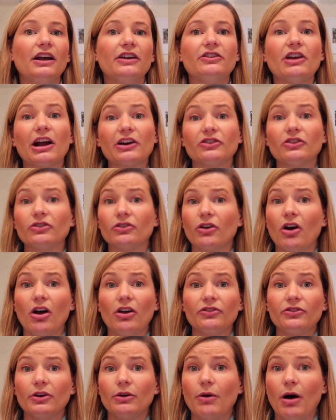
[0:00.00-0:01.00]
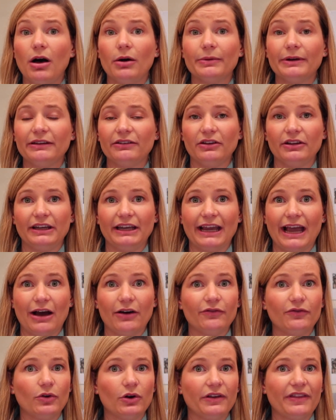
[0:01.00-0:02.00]
Doctors are also always looking
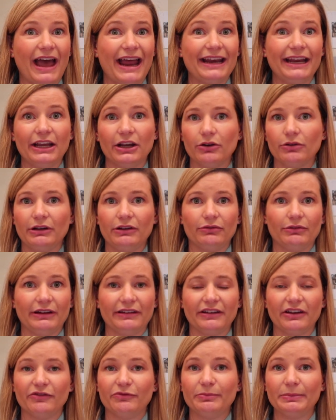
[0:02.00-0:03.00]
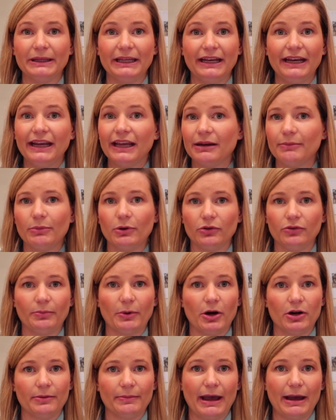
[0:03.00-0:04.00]
out for that increased risk of bleeding and
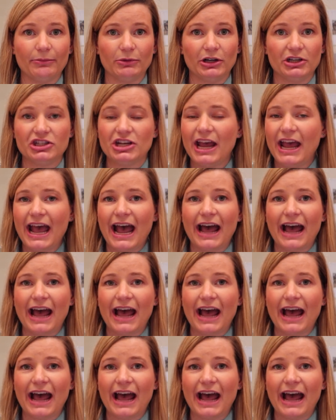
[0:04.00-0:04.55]
postpartum hemorrhage